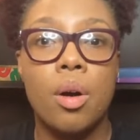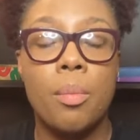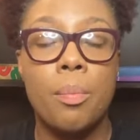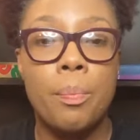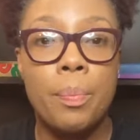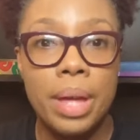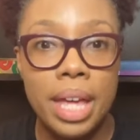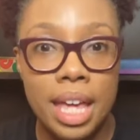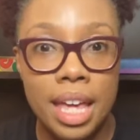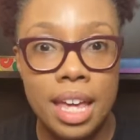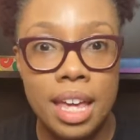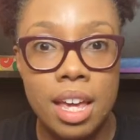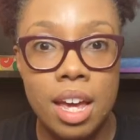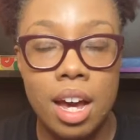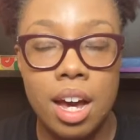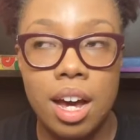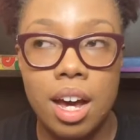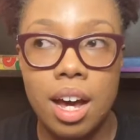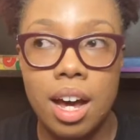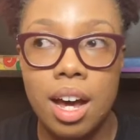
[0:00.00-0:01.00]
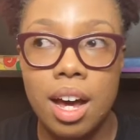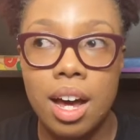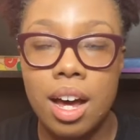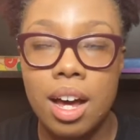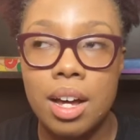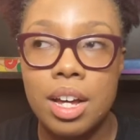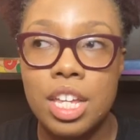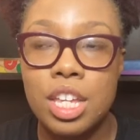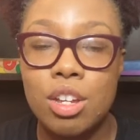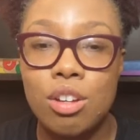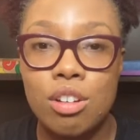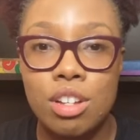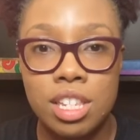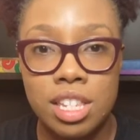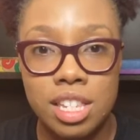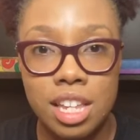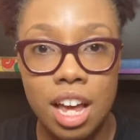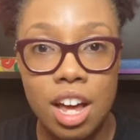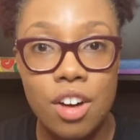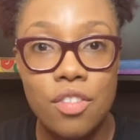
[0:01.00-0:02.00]
be
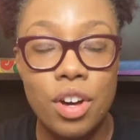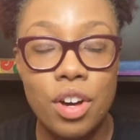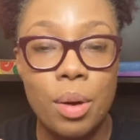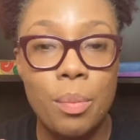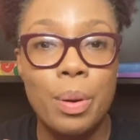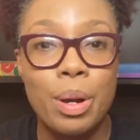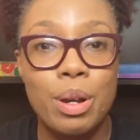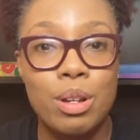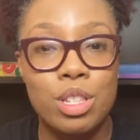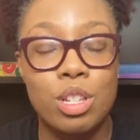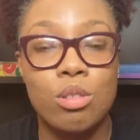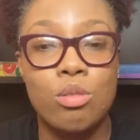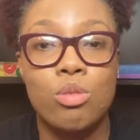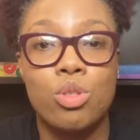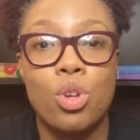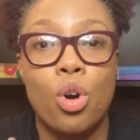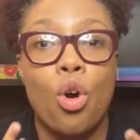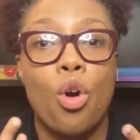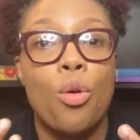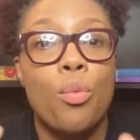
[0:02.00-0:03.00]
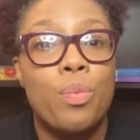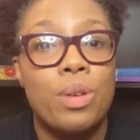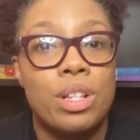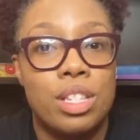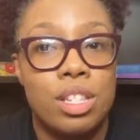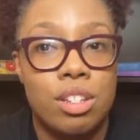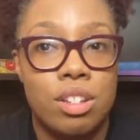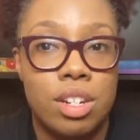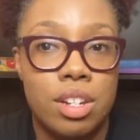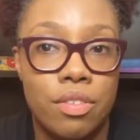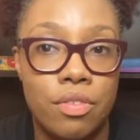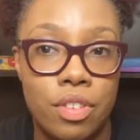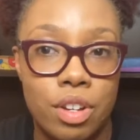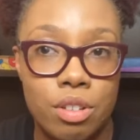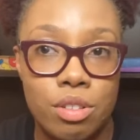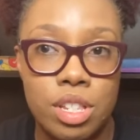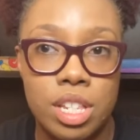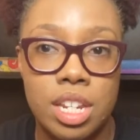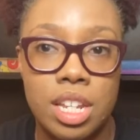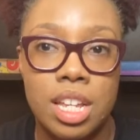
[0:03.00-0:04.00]
yourself a person who's open to
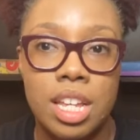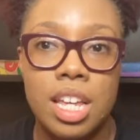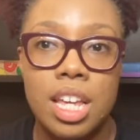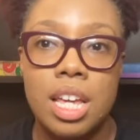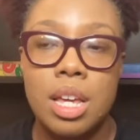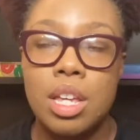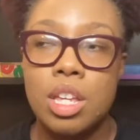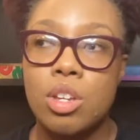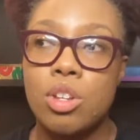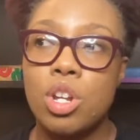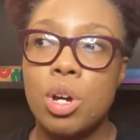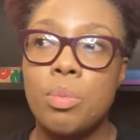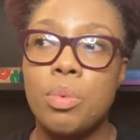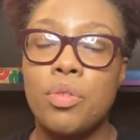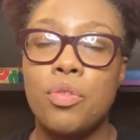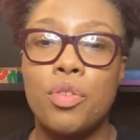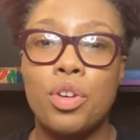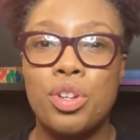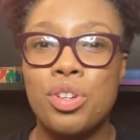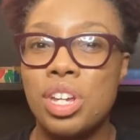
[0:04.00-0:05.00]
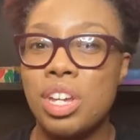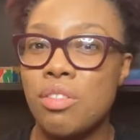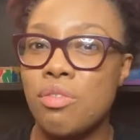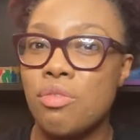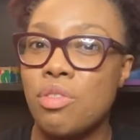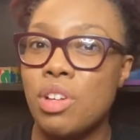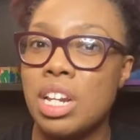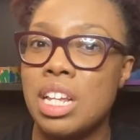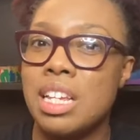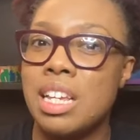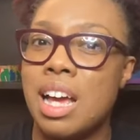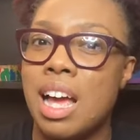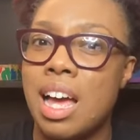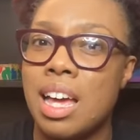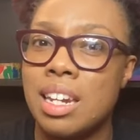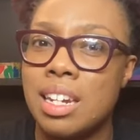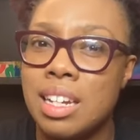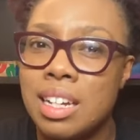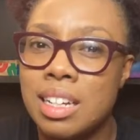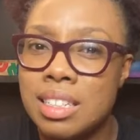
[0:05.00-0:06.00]
diversity, you know, before you can really
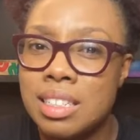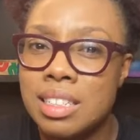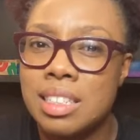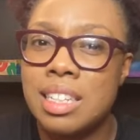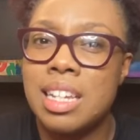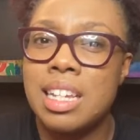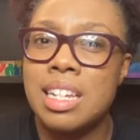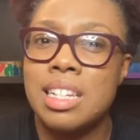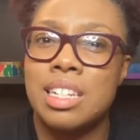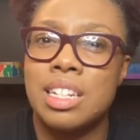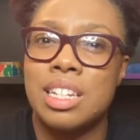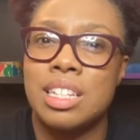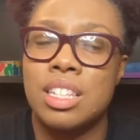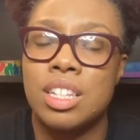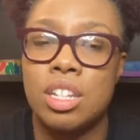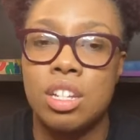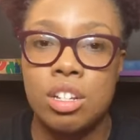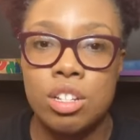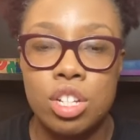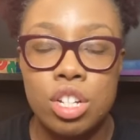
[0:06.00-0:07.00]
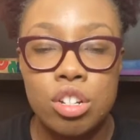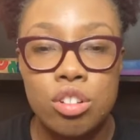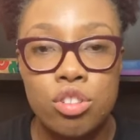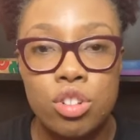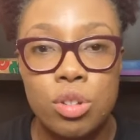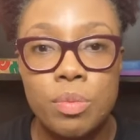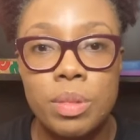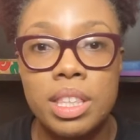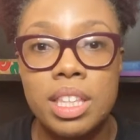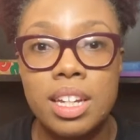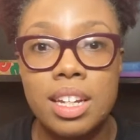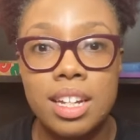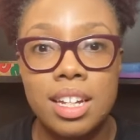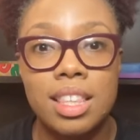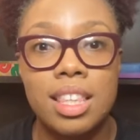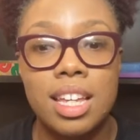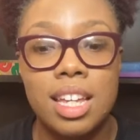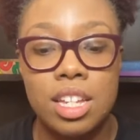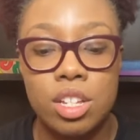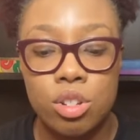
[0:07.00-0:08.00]
kind of teach it to your children. But the good
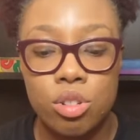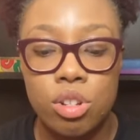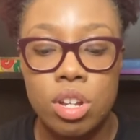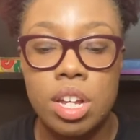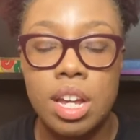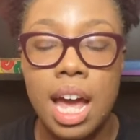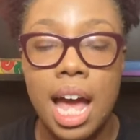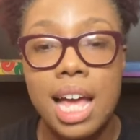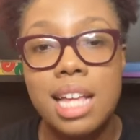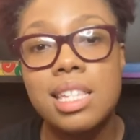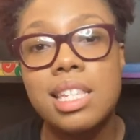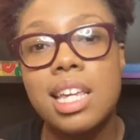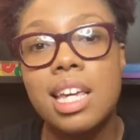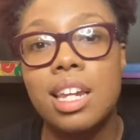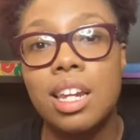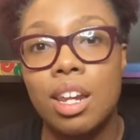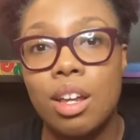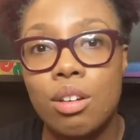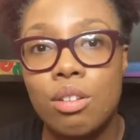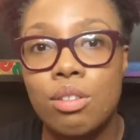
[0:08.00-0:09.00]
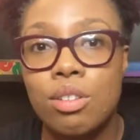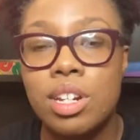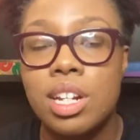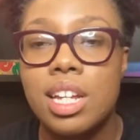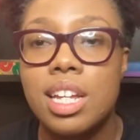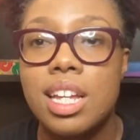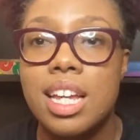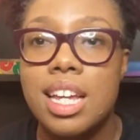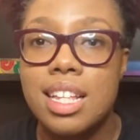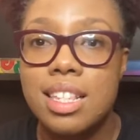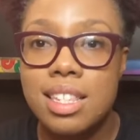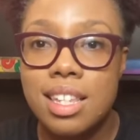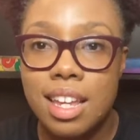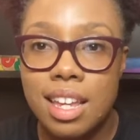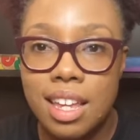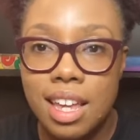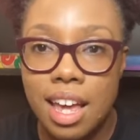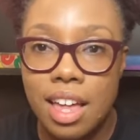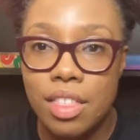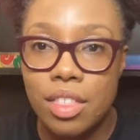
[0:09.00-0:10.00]
thing is you guys can learn
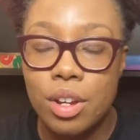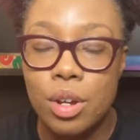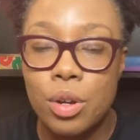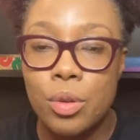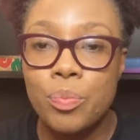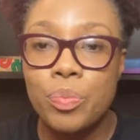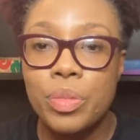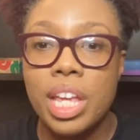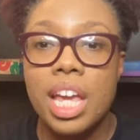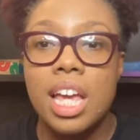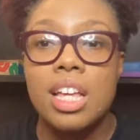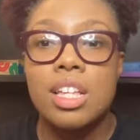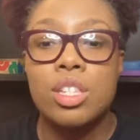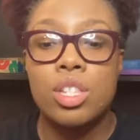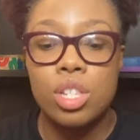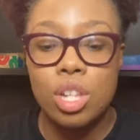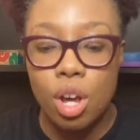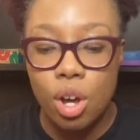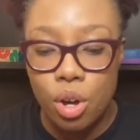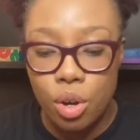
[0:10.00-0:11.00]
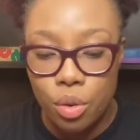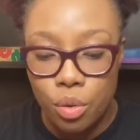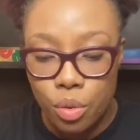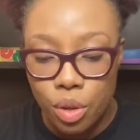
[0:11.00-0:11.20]
together. So